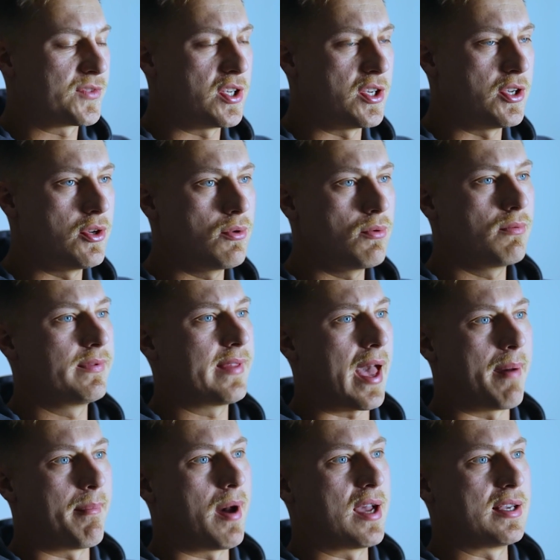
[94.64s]
to you,
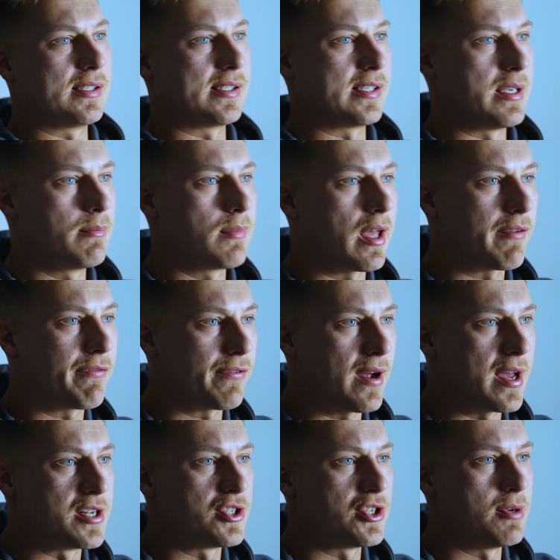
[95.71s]
that might seem like
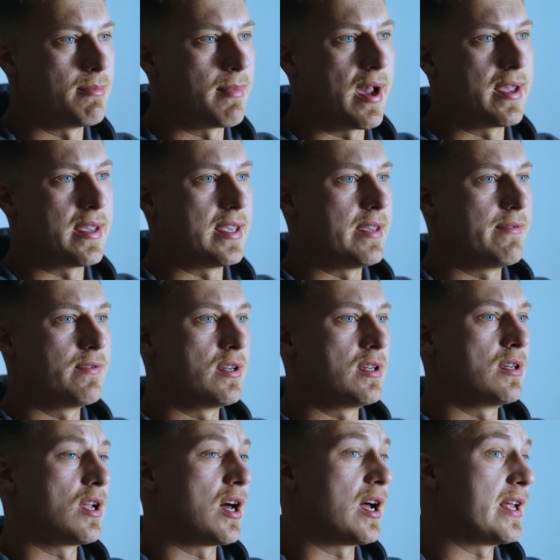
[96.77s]
French. You might
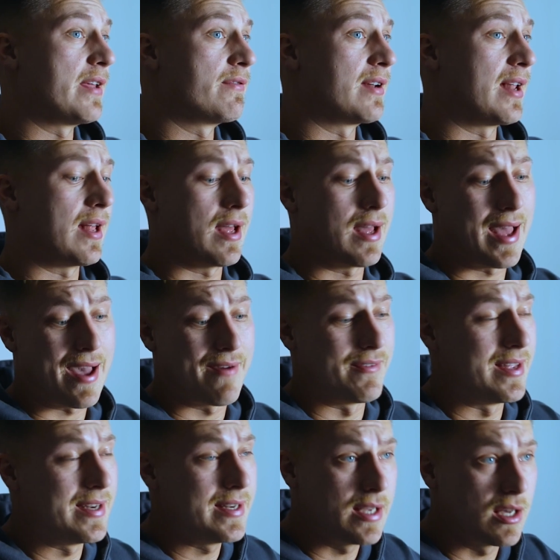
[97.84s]
even not even have
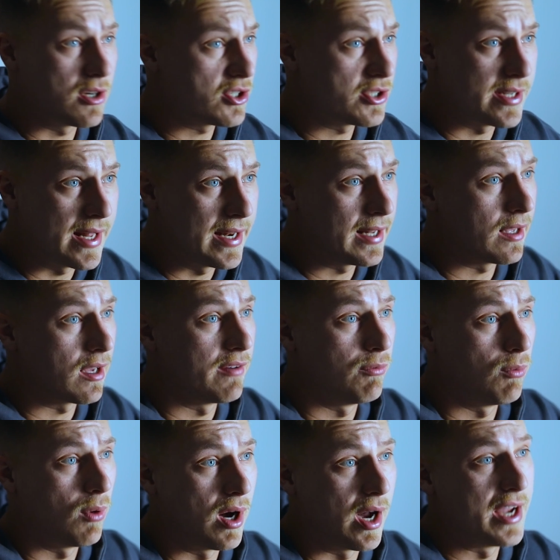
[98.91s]
any understanding of
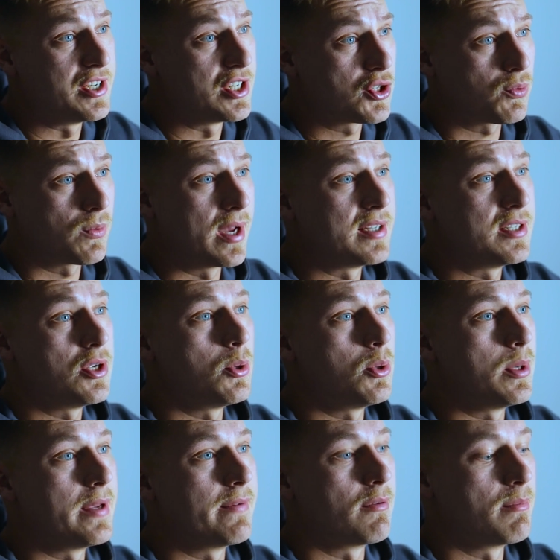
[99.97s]
what I just read to you
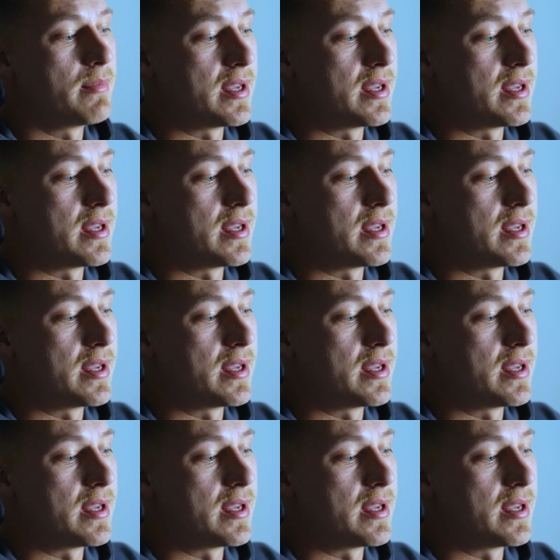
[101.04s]
even